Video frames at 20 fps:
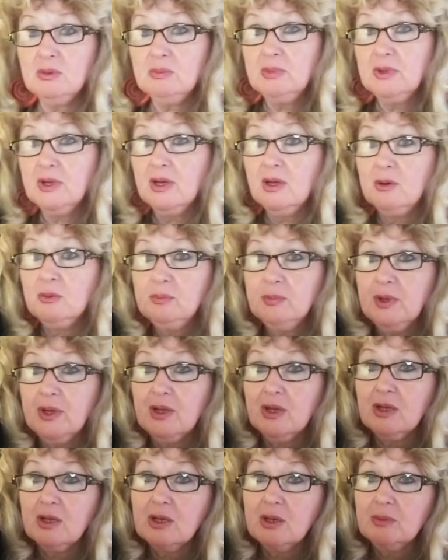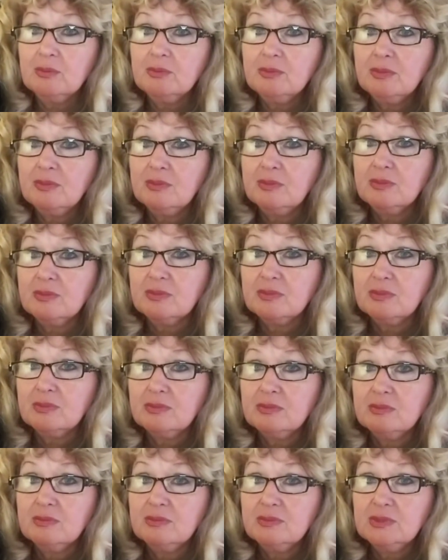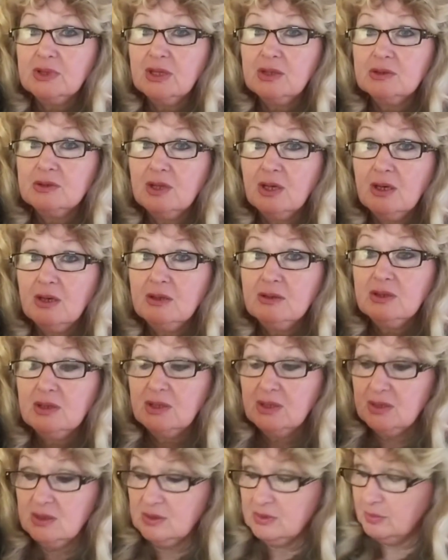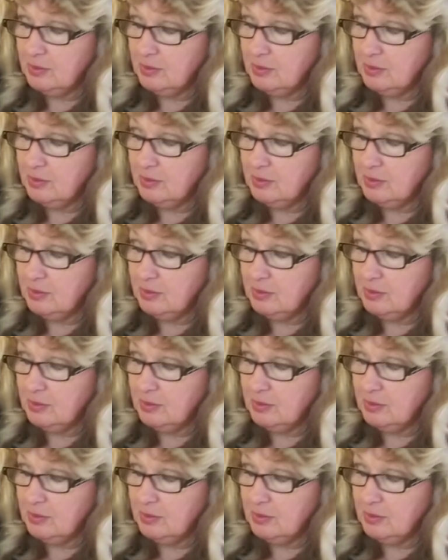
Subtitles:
be helping him. Don and